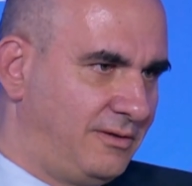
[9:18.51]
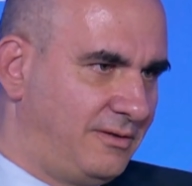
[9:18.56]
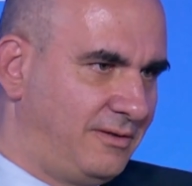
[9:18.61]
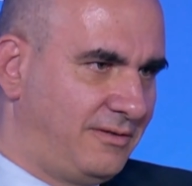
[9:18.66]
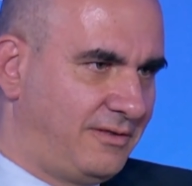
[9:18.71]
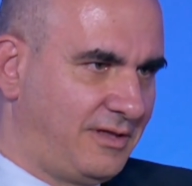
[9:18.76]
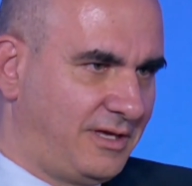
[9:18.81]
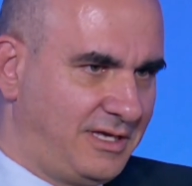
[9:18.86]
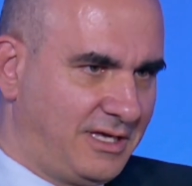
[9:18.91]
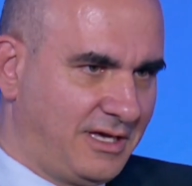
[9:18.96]

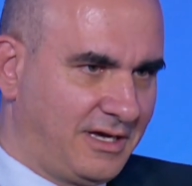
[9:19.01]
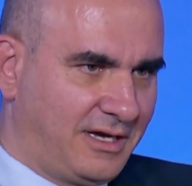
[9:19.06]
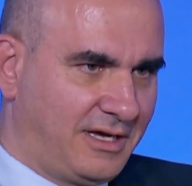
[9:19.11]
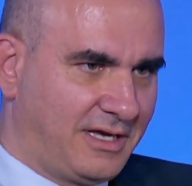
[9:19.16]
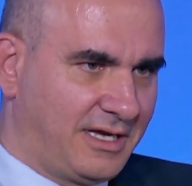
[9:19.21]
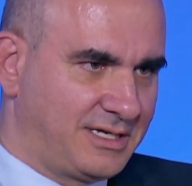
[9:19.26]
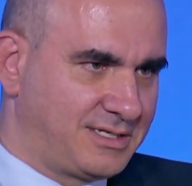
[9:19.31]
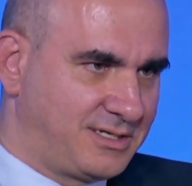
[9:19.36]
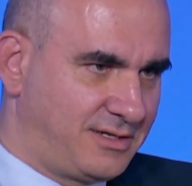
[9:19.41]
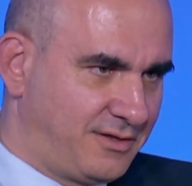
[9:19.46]
The young
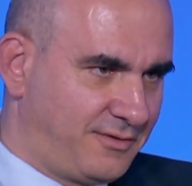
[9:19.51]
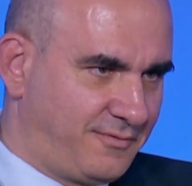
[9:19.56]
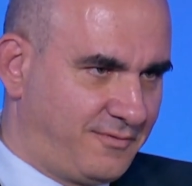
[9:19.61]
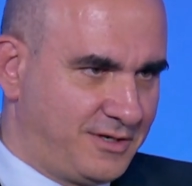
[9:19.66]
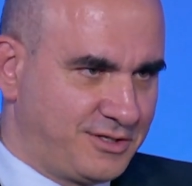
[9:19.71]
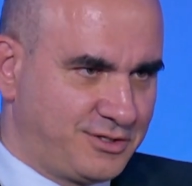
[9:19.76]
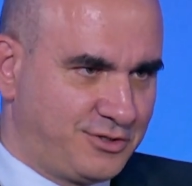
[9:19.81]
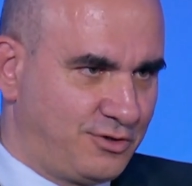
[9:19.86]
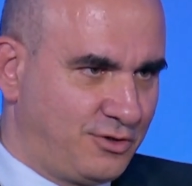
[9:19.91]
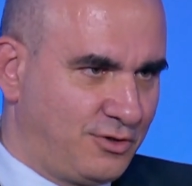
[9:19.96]
guys in the
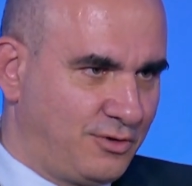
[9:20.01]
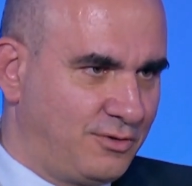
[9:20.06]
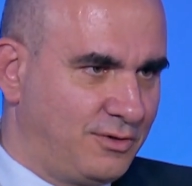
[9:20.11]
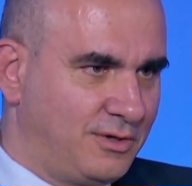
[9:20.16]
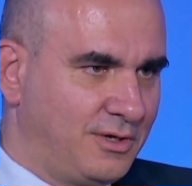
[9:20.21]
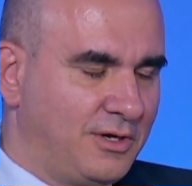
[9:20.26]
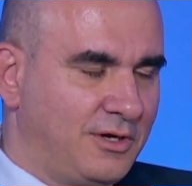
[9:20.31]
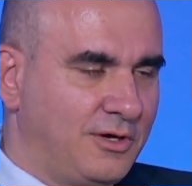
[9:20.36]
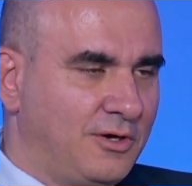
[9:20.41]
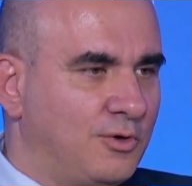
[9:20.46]
first row,
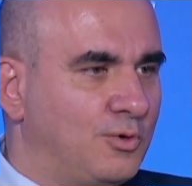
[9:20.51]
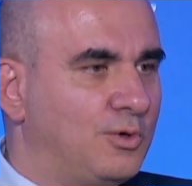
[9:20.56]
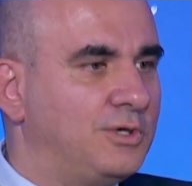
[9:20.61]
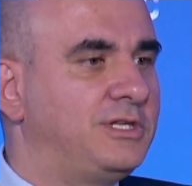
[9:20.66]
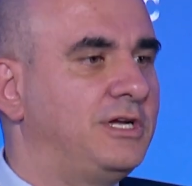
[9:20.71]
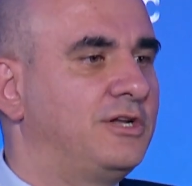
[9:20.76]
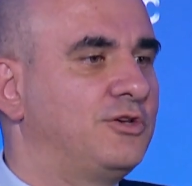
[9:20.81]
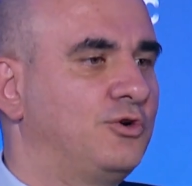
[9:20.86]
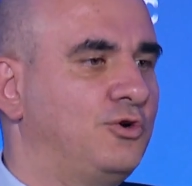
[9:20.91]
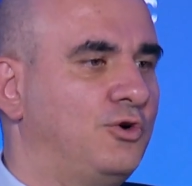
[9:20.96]
what
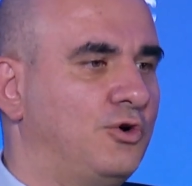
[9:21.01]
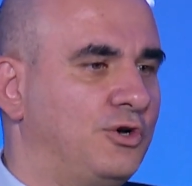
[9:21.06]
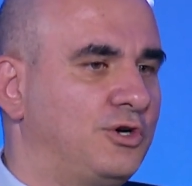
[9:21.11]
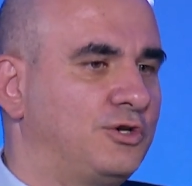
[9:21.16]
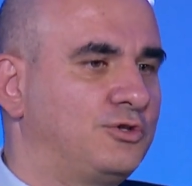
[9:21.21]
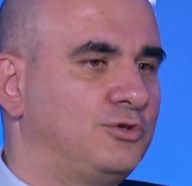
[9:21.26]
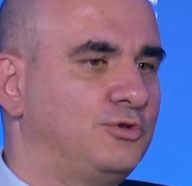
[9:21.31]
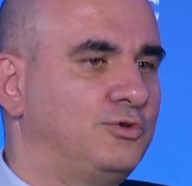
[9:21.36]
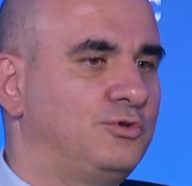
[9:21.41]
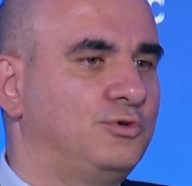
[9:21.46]
are you going
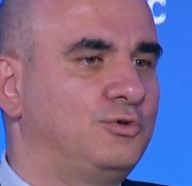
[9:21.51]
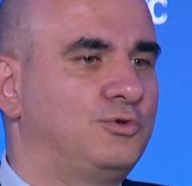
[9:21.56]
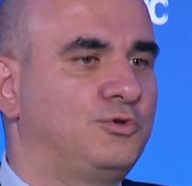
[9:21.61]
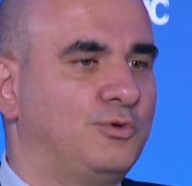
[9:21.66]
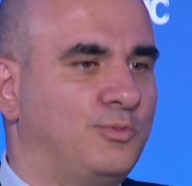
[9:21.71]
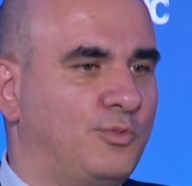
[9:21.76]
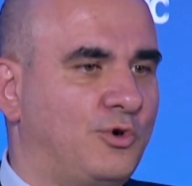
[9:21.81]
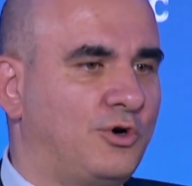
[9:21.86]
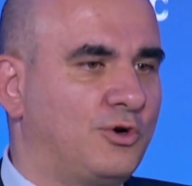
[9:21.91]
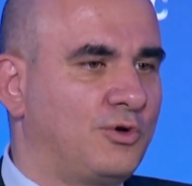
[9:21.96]
to do
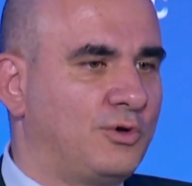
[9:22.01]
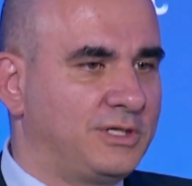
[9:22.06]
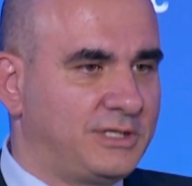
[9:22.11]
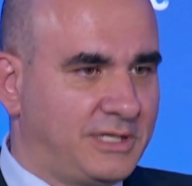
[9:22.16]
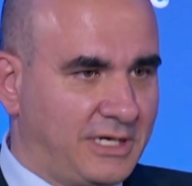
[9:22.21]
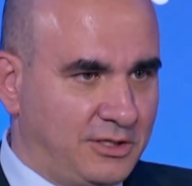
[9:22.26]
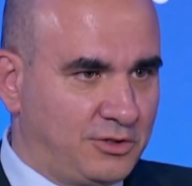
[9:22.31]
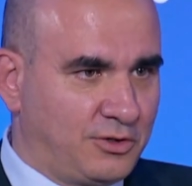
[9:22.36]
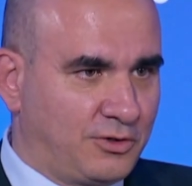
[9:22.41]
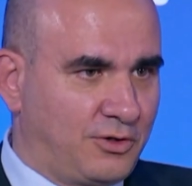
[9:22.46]
tomorrow at
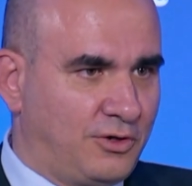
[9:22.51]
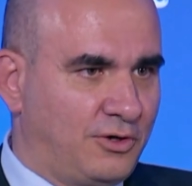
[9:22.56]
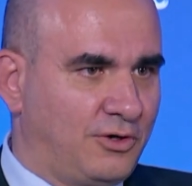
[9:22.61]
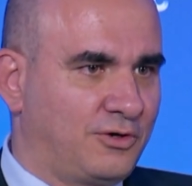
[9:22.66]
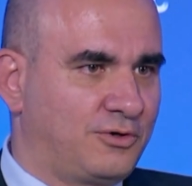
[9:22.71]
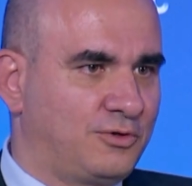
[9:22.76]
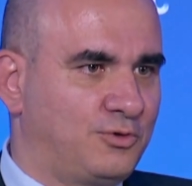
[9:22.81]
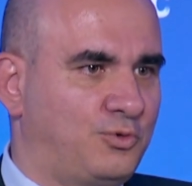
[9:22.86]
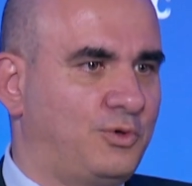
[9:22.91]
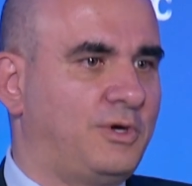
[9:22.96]
8
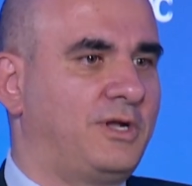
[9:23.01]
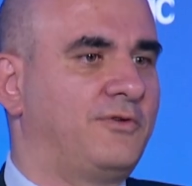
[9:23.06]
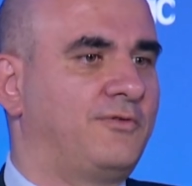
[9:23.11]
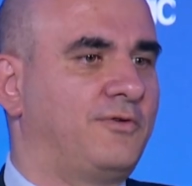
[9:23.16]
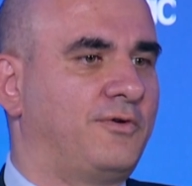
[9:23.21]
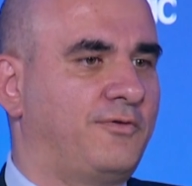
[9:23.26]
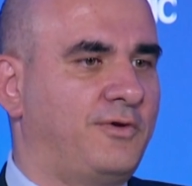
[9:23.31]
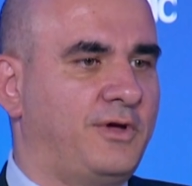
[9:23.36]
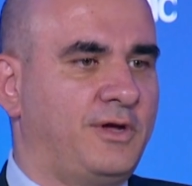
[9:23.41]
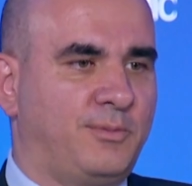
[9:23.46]
o'clock, 12th
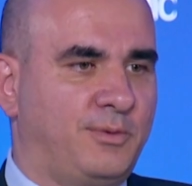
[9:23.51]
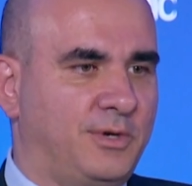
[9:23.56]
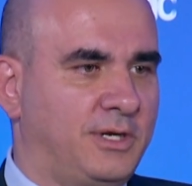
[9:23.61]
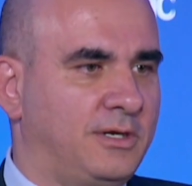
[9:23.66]
of April?